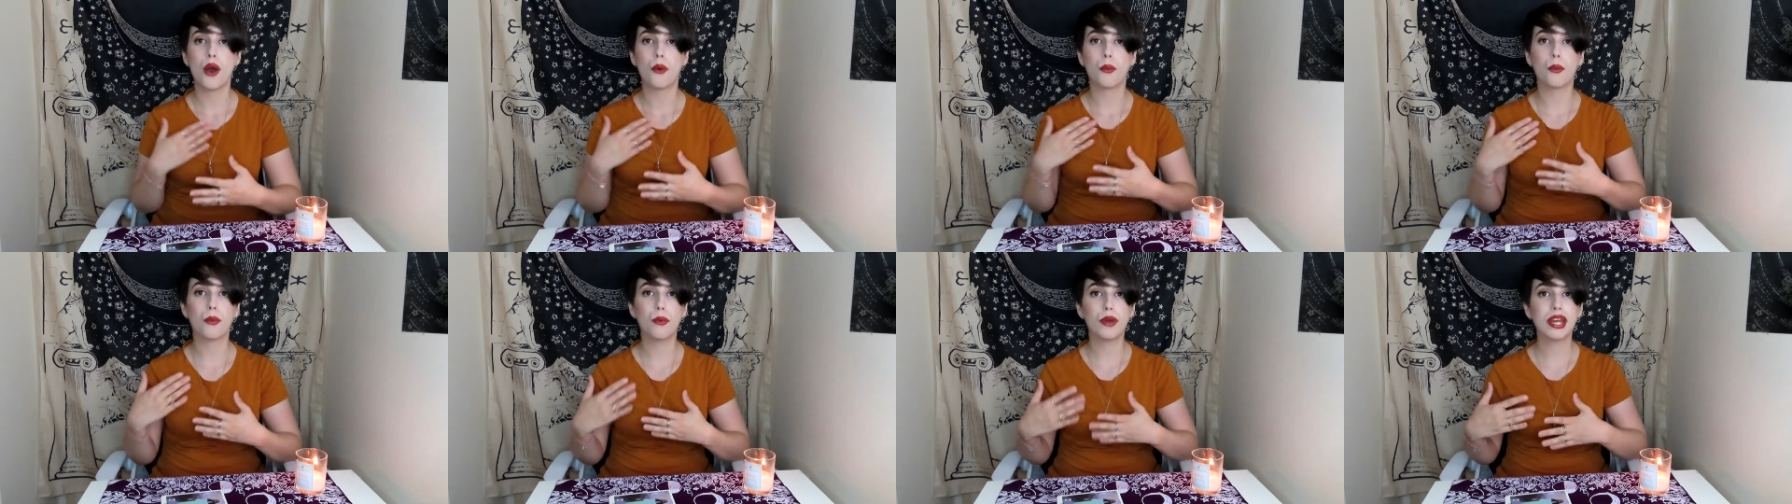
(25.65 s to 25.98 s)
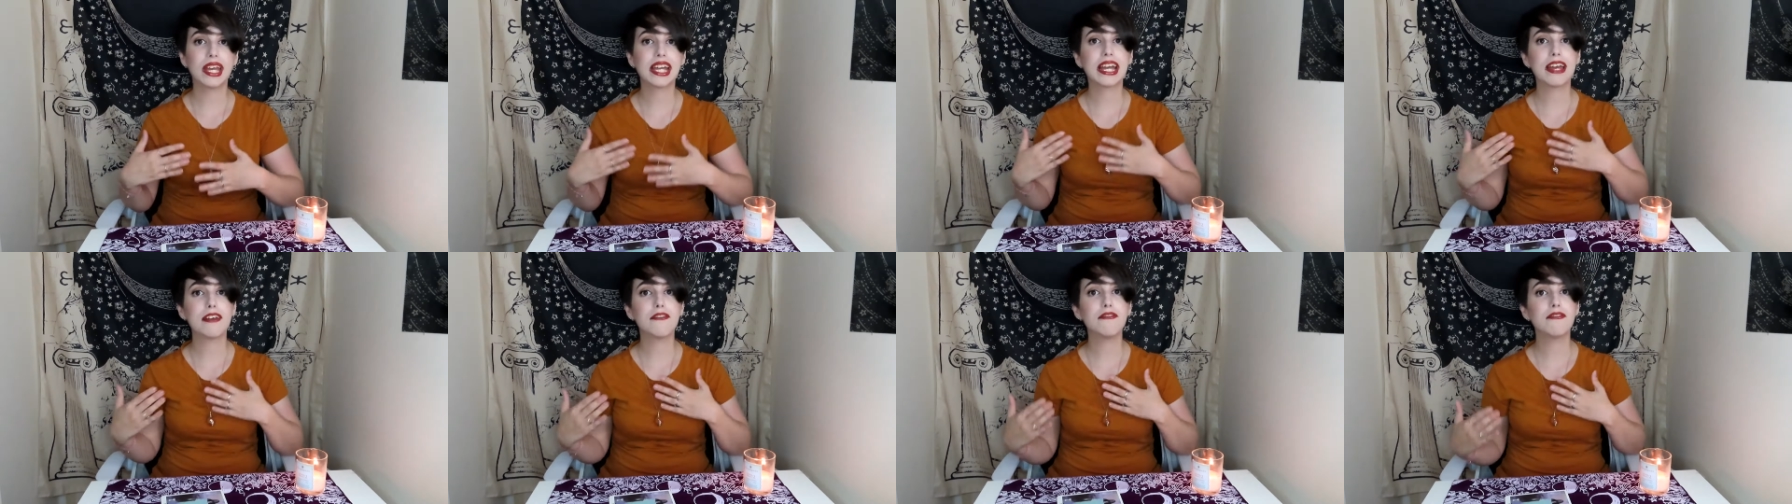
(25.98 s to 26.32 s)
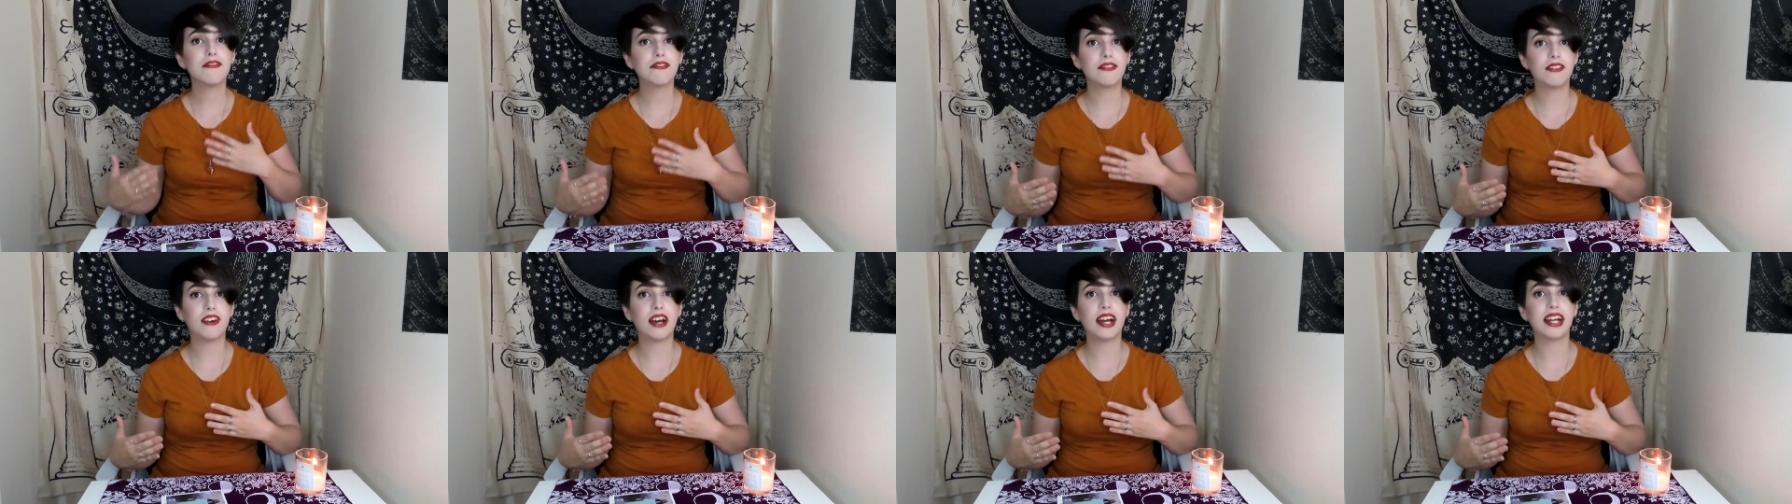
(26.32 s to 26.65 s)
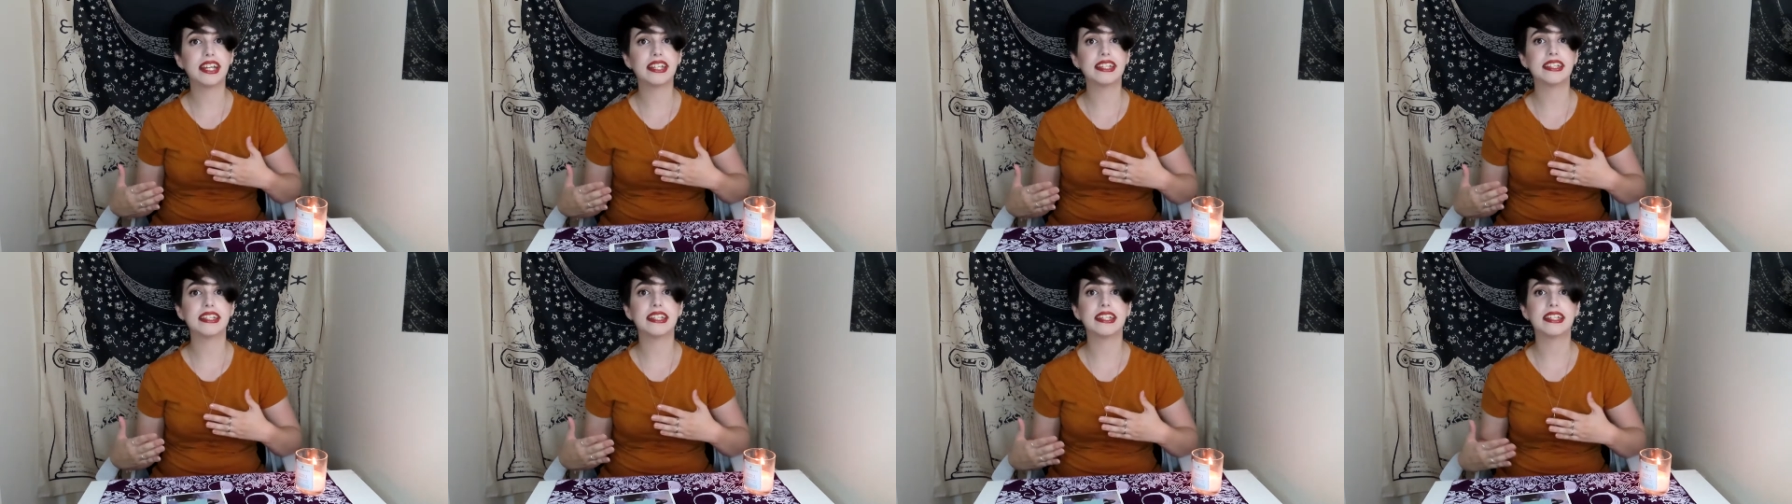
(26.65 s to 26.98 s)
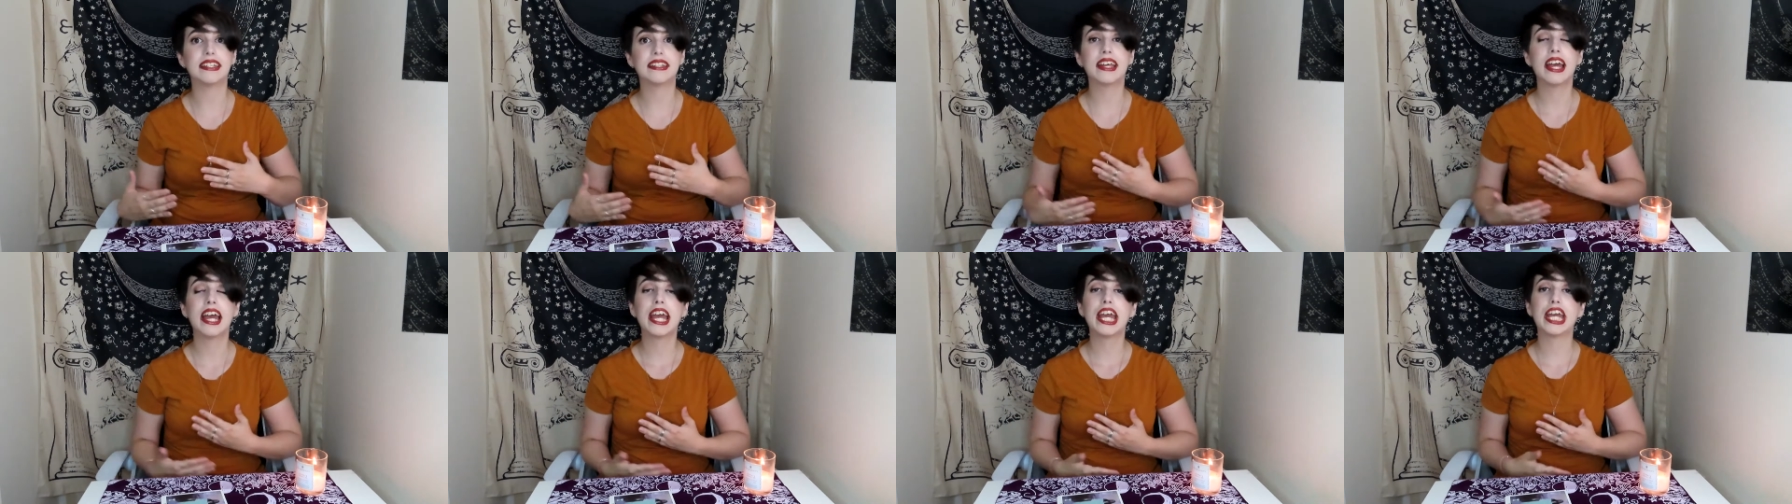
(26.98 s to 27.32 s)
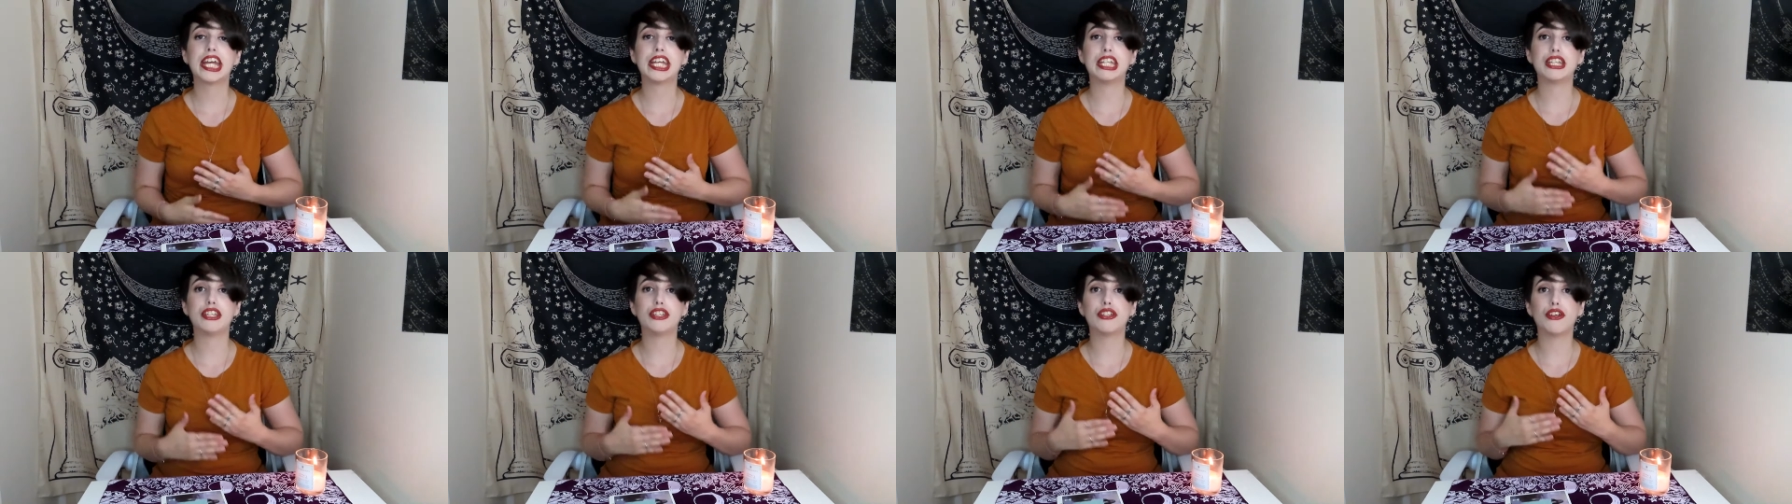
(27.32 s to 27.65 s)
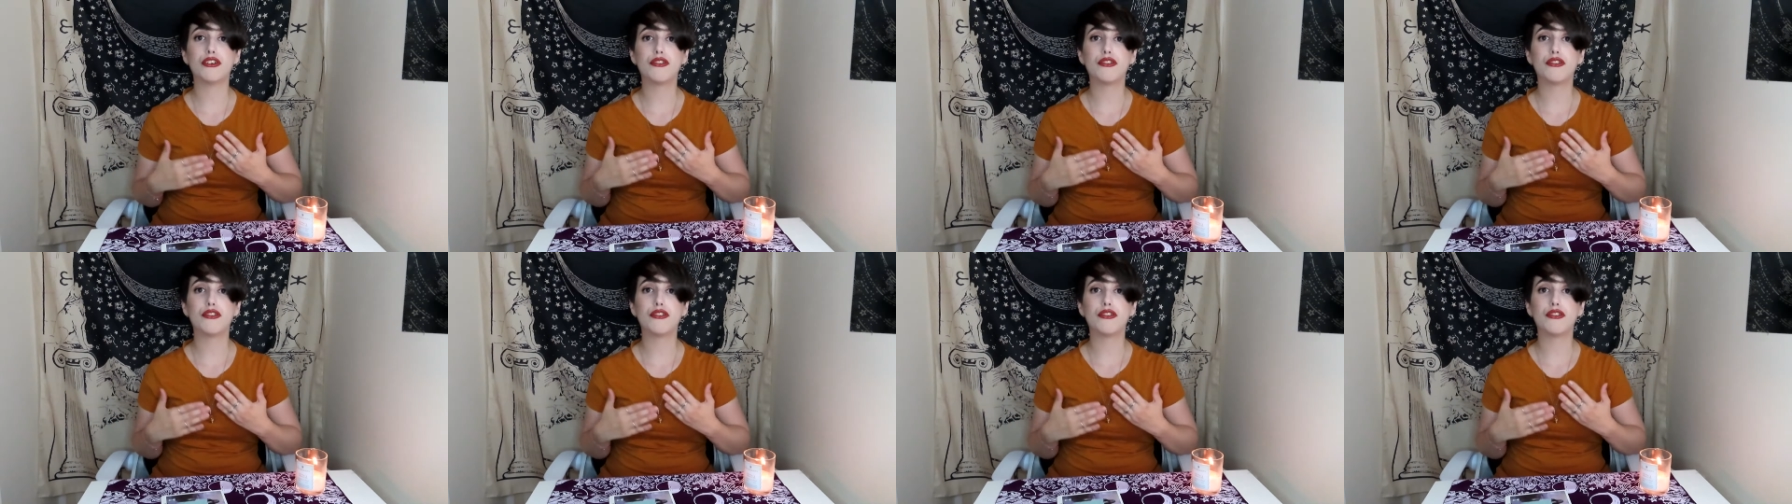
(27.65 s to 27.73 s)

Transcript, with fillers: we can find it in the